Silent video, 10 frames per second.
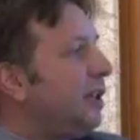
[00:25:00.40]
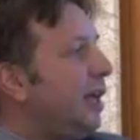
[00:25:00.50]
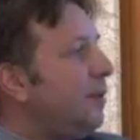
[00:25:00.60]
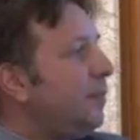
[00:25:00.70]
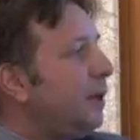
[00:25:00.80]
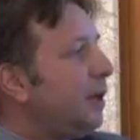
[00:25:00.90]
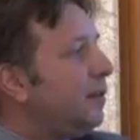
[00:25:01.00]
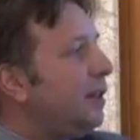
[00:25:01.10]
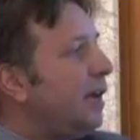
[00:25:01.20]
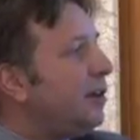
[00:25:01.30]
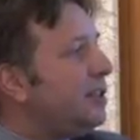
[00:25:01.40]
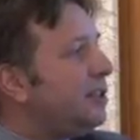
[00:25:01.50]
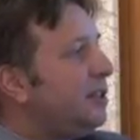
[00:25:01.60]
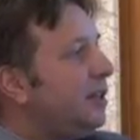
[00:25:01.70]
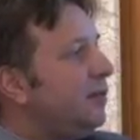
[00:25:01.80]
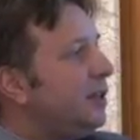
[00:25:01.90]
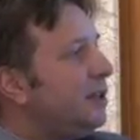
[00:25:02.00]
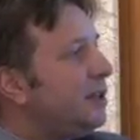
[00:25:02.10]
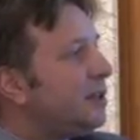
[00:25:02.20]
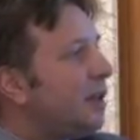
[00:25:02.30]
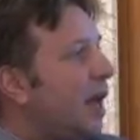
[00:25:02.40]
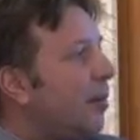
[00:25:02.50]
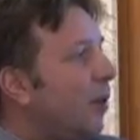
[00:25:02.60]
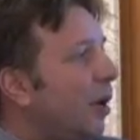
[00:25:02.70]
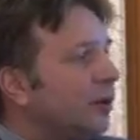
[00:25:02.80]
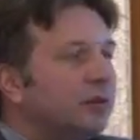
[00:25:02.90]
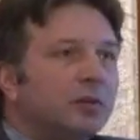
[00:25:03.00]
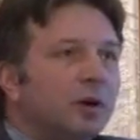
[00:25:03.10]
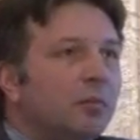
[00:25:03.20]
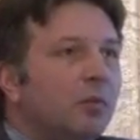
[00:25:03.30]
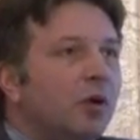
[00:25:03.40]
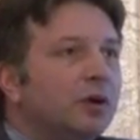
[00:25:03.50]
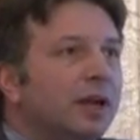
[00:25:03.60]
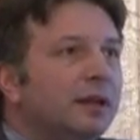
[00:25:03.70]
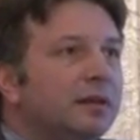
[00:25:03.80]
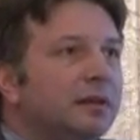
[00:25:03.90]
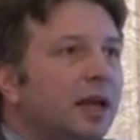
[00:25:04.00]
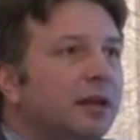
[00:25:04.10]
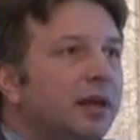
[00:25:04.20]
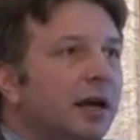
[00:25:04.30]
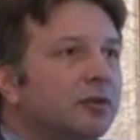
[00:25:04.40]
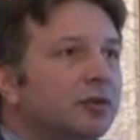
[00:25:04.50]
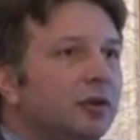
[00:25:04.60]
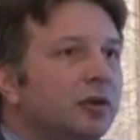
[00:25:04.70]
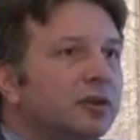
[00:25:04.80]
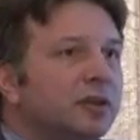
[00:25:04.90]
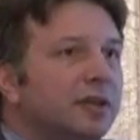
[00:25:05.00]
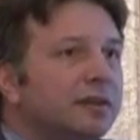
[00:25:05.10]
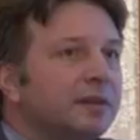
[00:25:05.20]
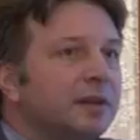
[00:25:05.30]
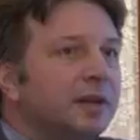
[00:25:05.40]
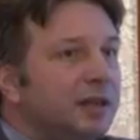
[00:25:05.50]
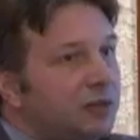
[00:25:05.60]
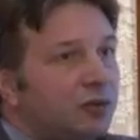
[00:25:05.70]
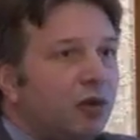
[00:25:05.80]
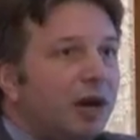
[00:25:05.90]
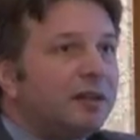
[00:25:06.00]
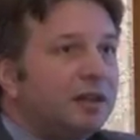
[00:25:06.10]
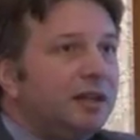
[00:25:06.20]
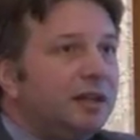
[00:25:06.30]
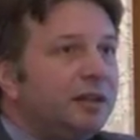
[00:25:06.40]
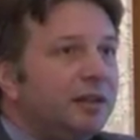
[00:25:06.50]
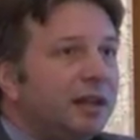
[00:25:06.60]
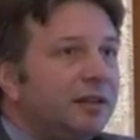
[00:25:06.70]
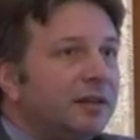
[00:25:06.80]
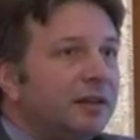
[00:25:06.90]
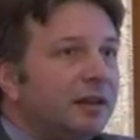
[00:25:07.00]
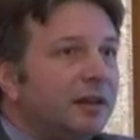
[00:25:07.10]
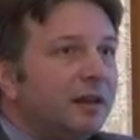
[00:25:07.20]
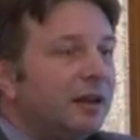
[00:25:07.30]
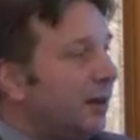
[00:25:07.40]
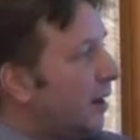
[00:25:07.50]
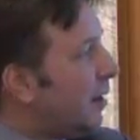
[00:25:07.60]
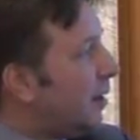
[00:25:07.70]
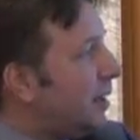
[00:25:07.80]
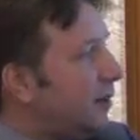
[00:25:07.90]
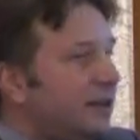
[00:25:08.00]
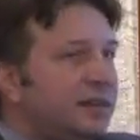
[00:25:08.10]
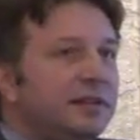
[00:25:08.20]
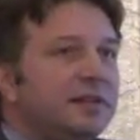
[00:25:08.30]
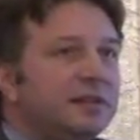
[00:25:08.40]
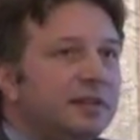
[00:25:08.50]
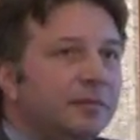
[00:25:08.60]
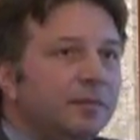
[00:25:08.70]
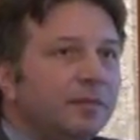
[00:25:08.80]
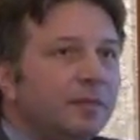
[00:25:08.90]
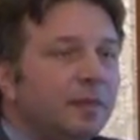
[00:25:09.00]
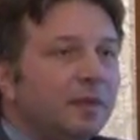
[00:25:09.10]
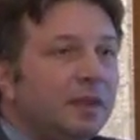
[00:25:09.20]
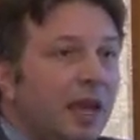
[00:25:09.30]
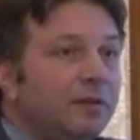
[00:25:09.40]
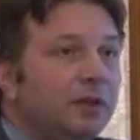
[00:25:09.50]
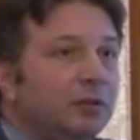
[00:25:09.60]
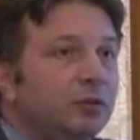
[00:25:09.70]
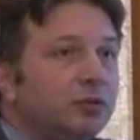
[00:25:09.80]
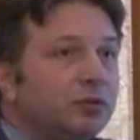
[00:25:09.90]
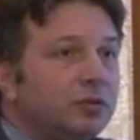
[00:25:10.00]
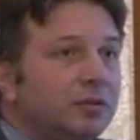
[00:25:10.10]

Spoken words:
claim they receive is about more than 10,000 Turkish liras. It's quite clear that in this system, they will lose.